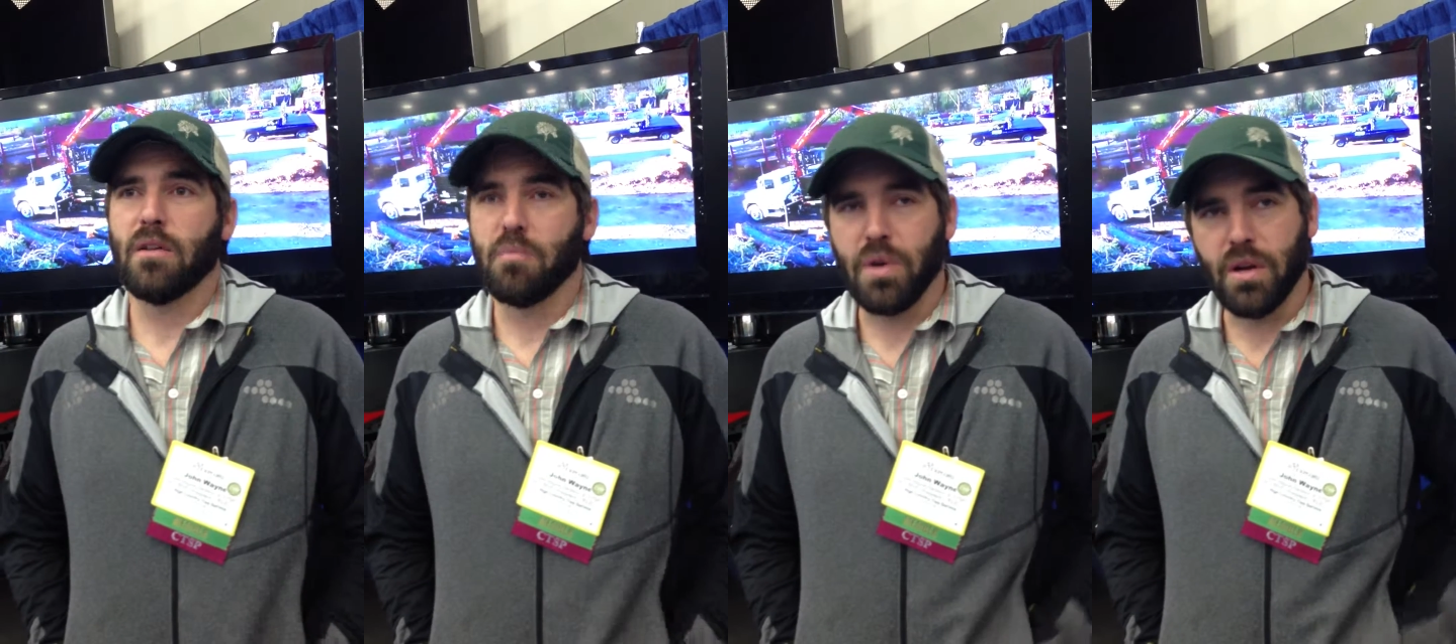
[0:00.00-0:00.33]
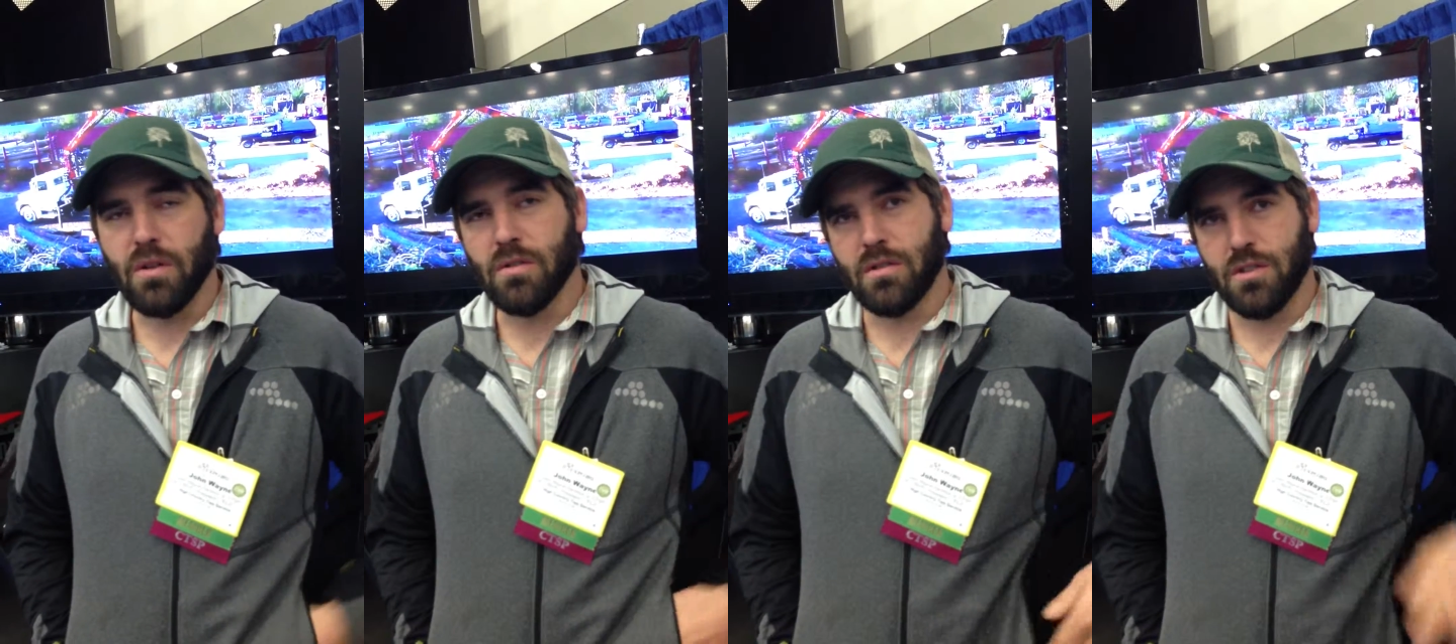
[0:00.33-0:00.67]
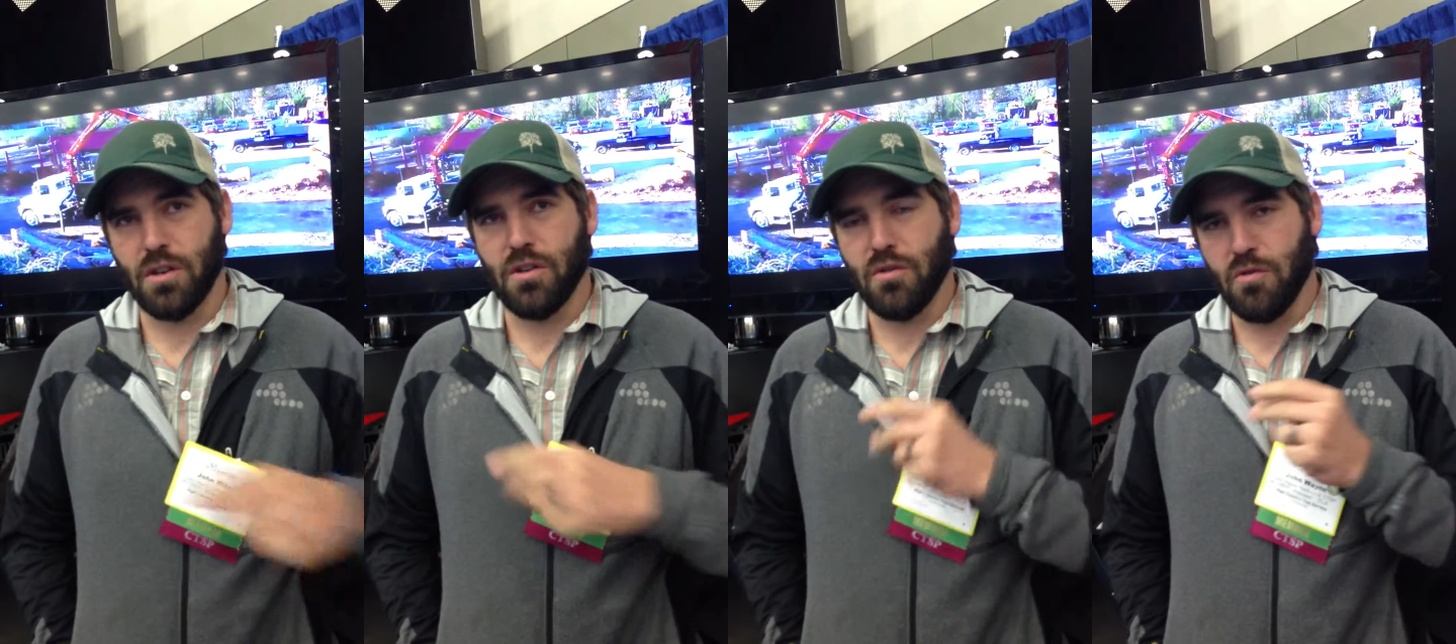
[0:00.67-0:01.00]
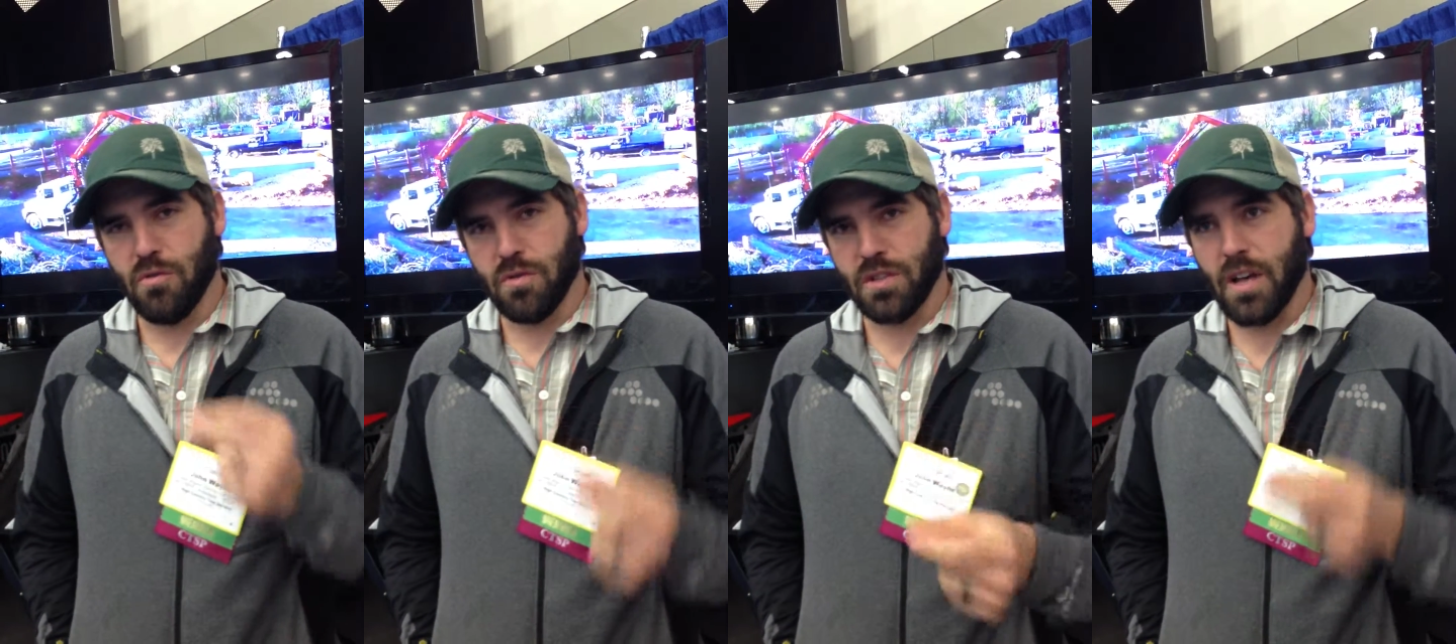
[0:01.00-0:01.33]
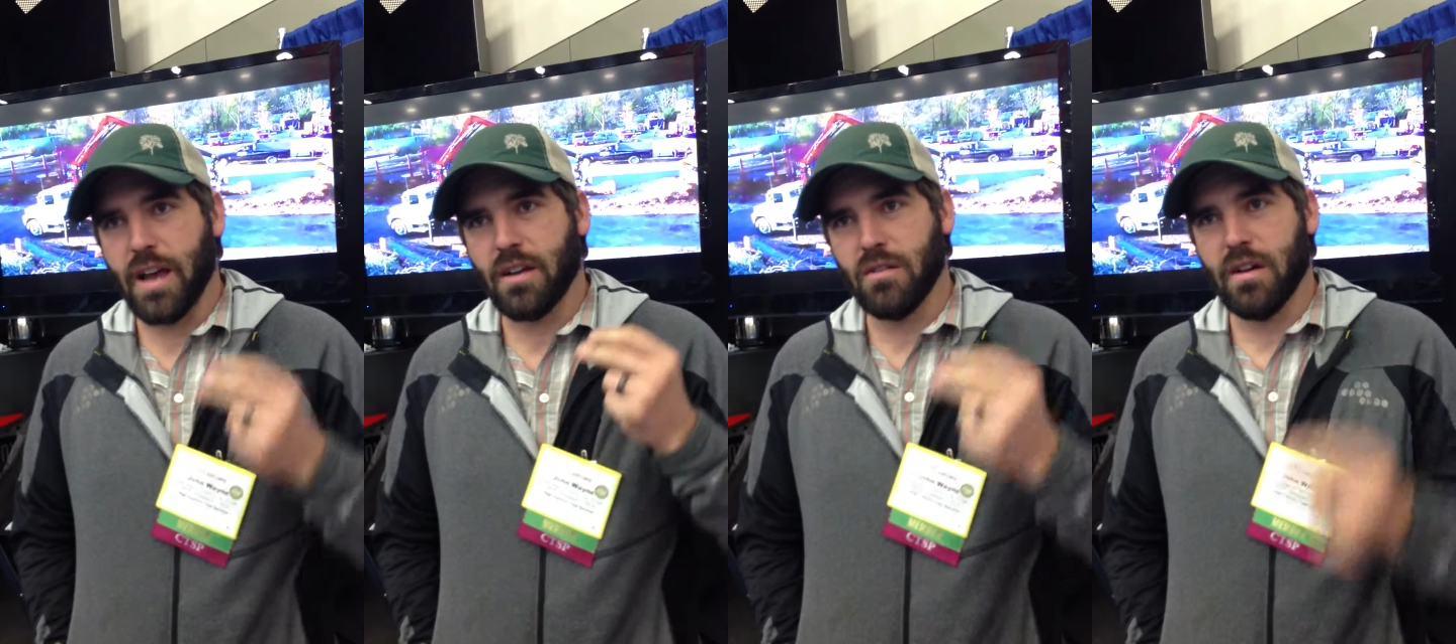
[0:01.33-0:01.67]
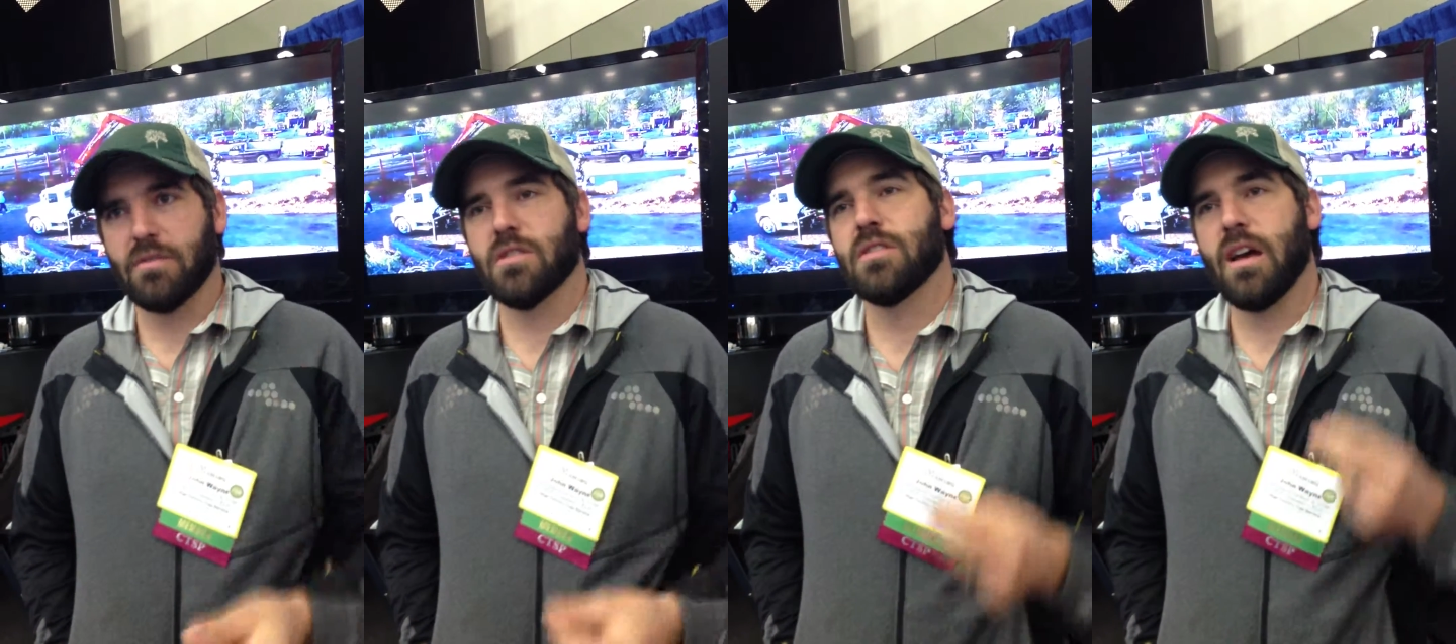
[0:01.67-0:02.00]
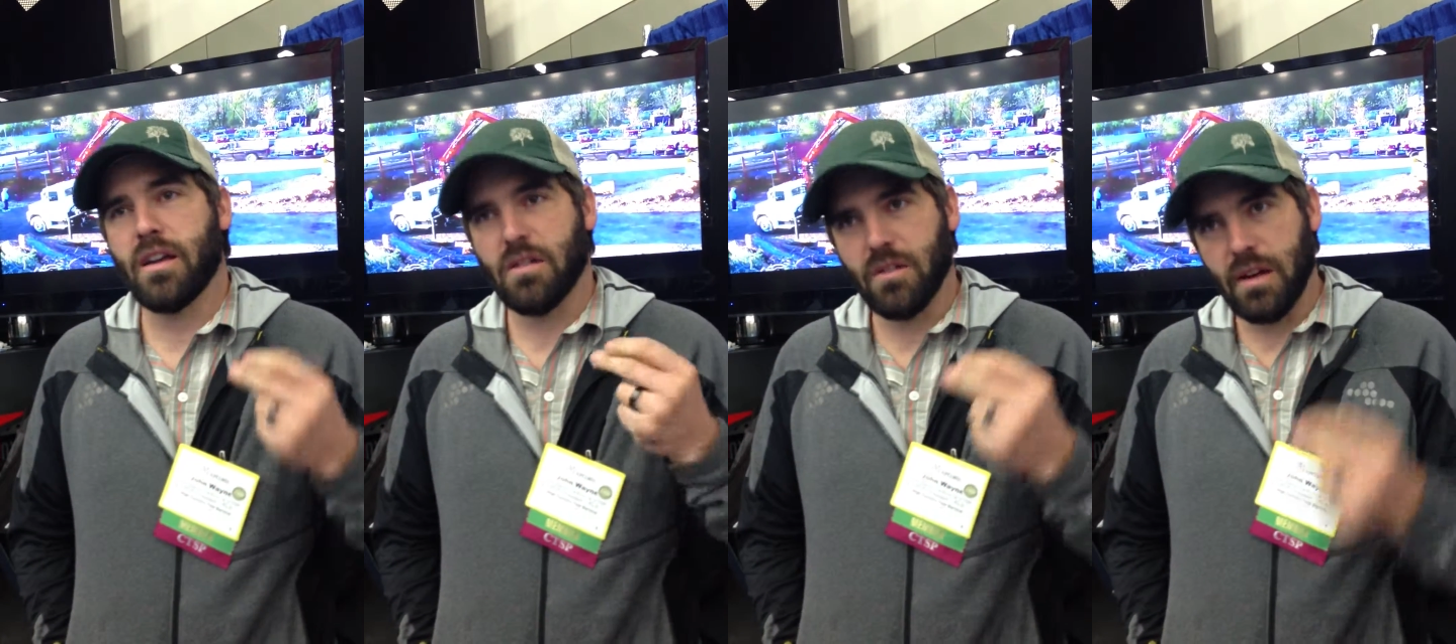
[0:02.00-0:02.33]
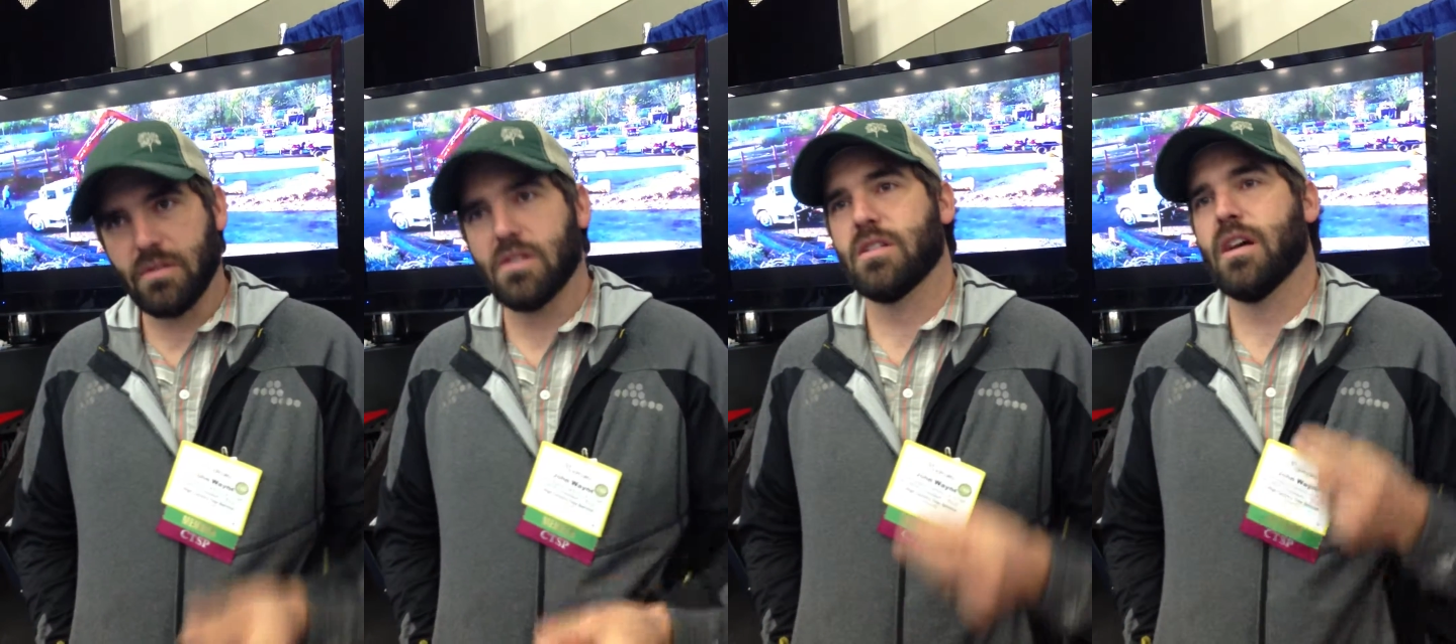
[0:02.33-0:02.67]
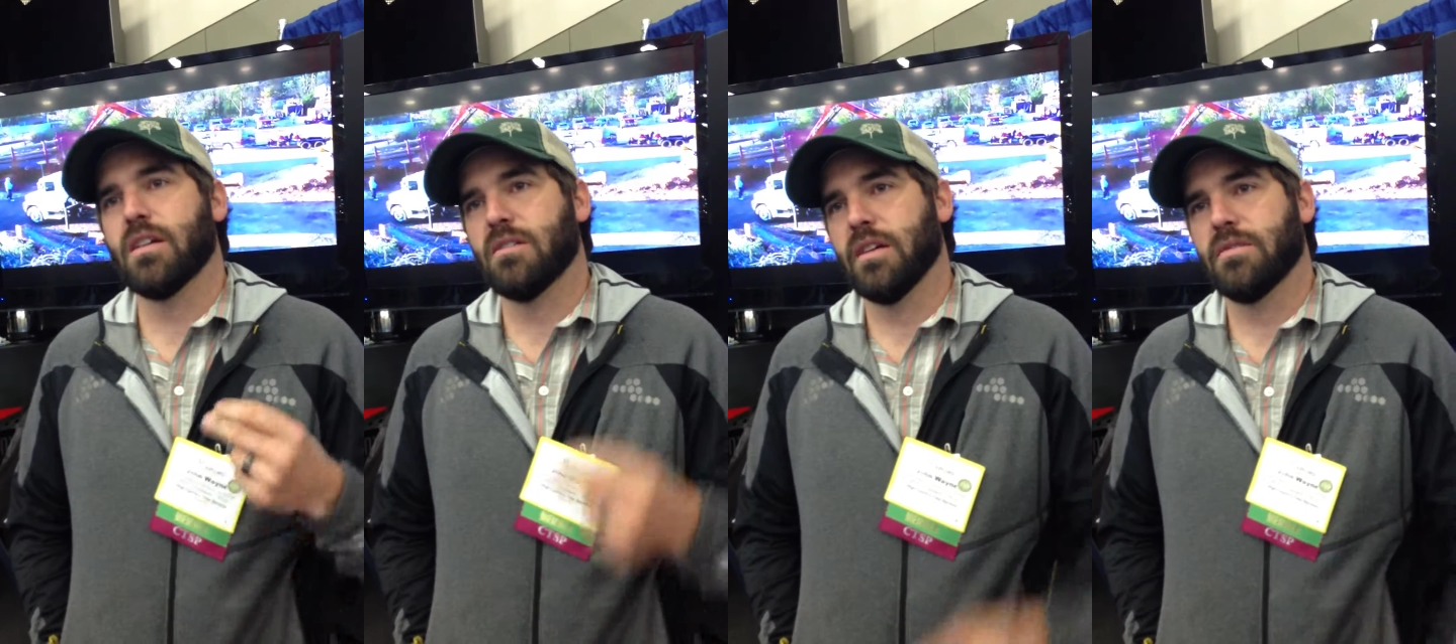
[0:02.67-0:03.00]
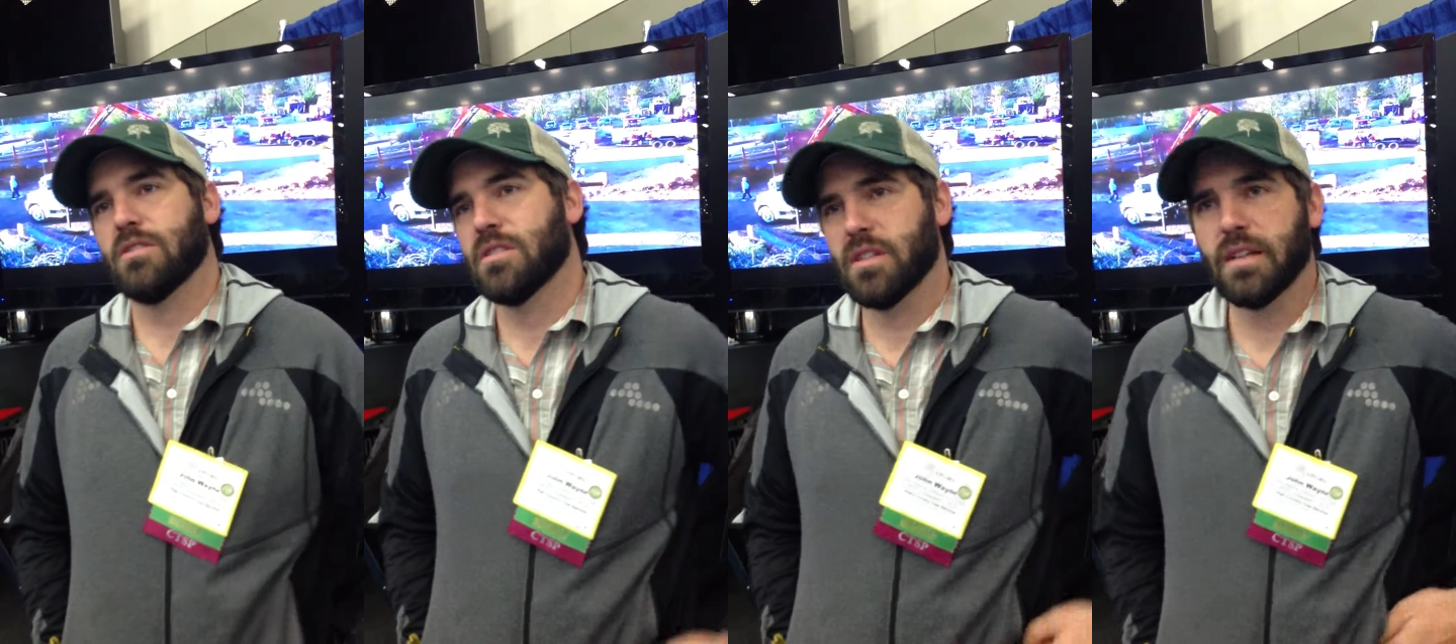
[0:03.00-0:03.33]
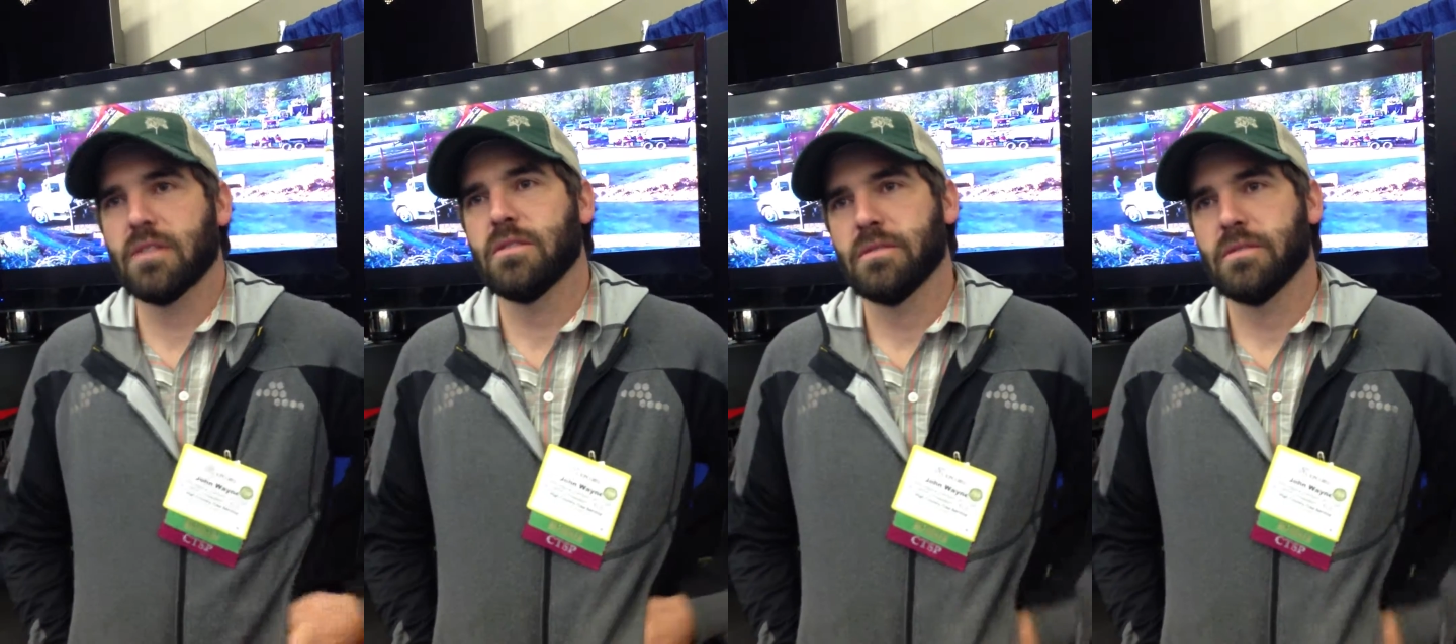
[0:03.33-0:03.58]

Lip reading: They're built to do cycle after cycle after cycle after cycle.